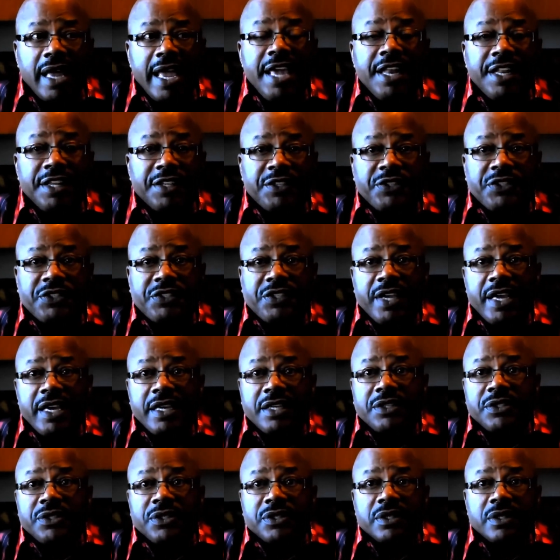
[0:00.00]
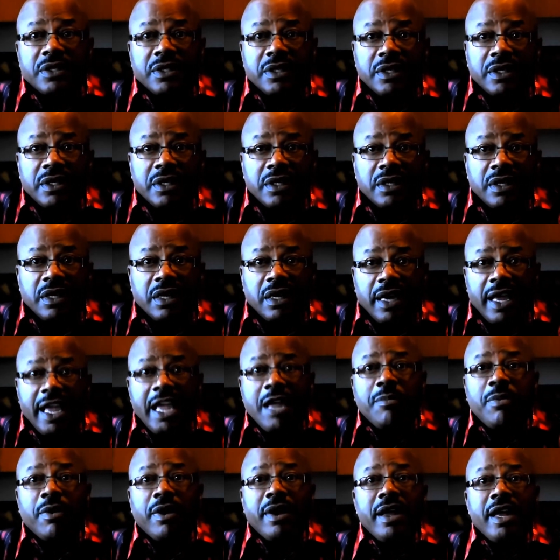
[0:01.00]
86,
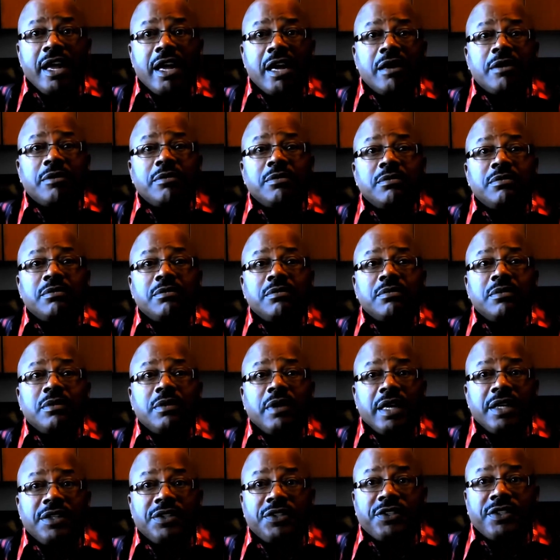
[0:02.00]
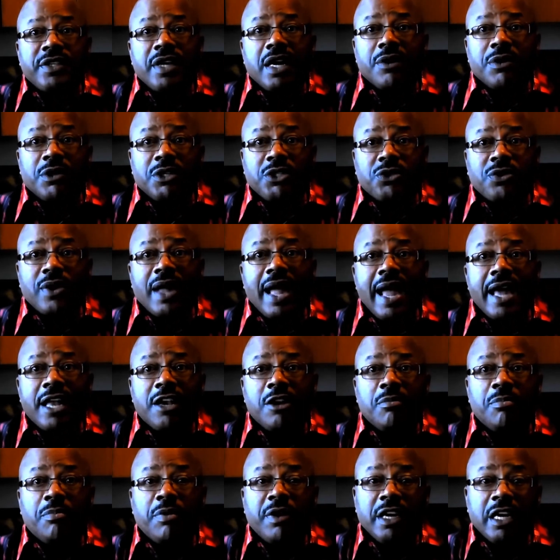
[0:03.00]
Abraham and Sarah
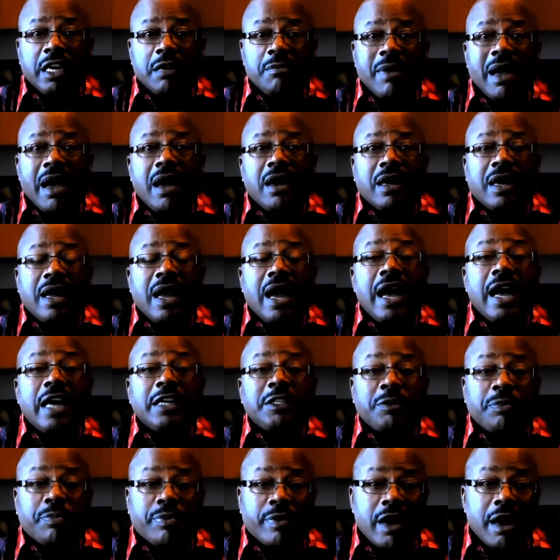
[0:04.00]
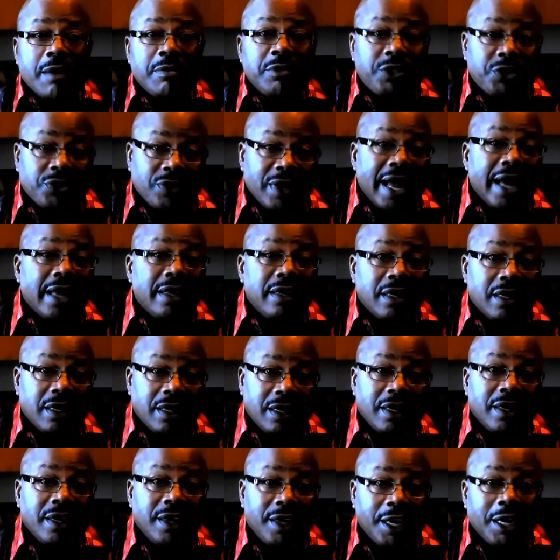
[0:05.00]
tried to bring about God's promise, tried
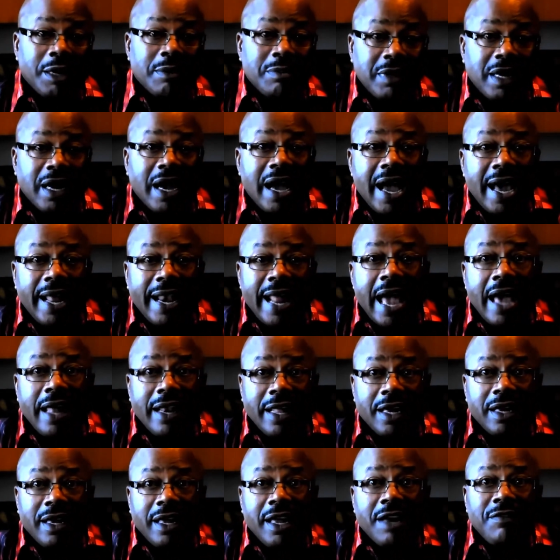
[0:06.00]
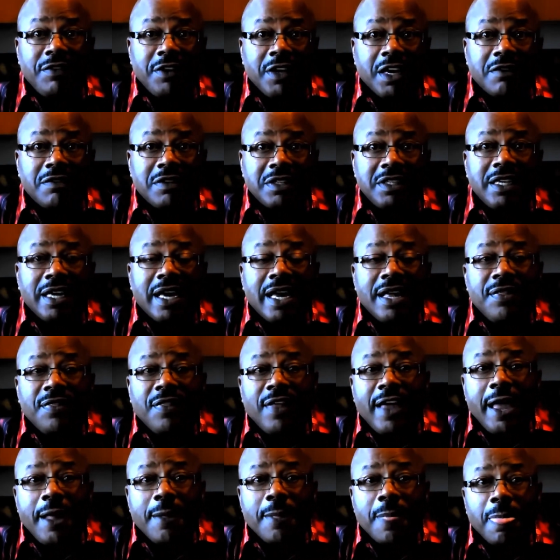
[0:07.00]
to help God out. Have you ever
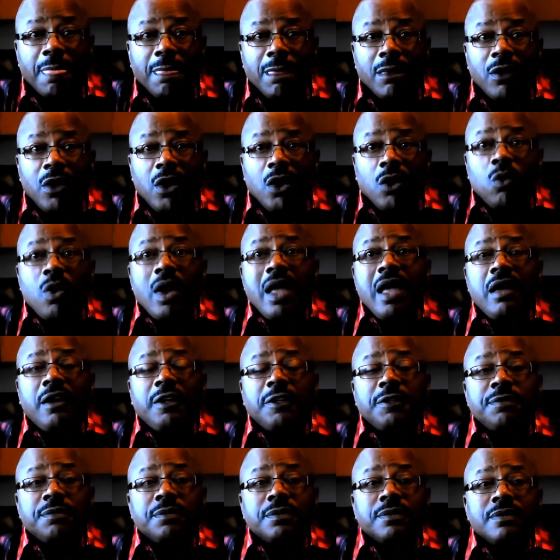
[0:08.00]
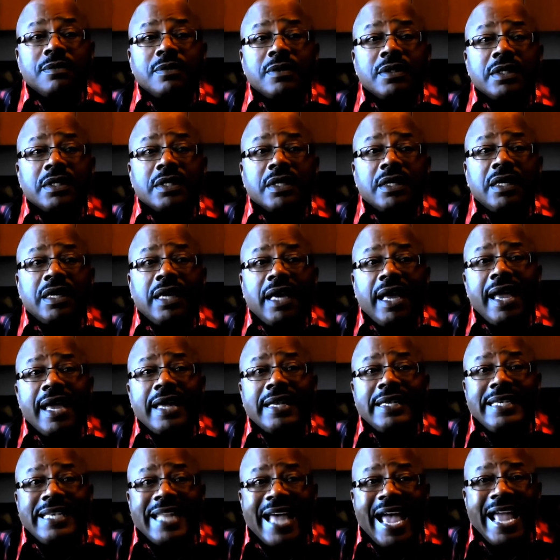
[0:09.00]
done that? Well,
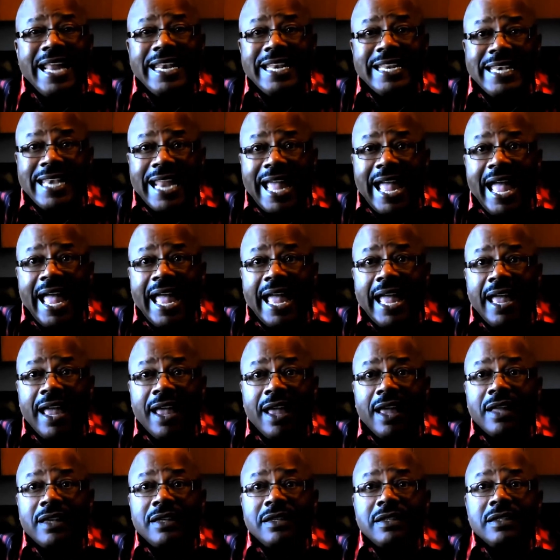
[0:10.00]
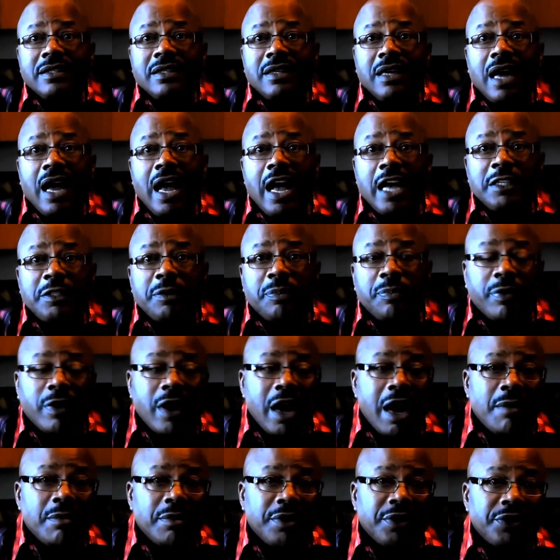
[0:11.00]
at 99, God's
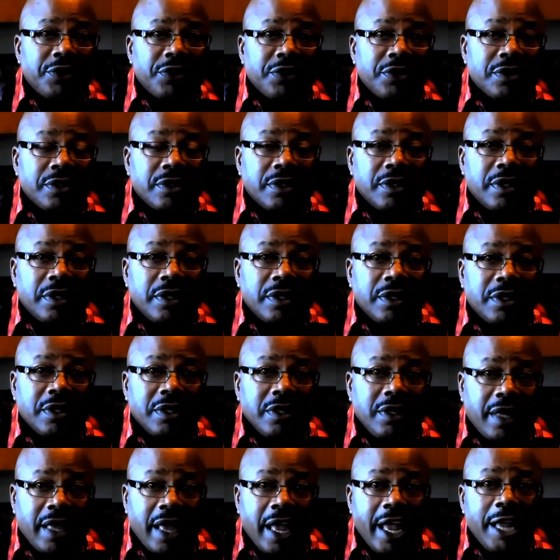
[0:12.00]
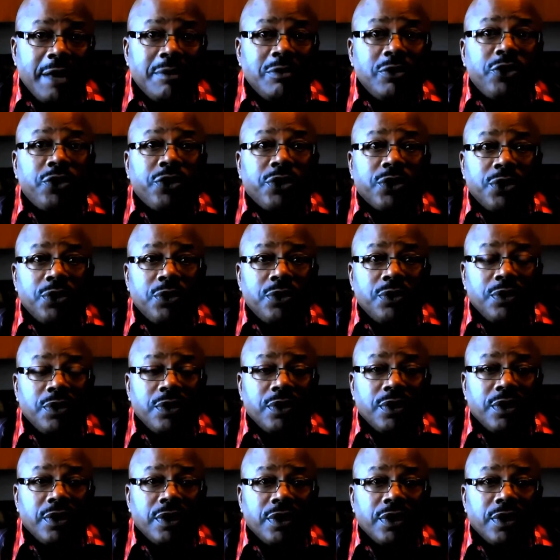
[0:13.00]
promise came true.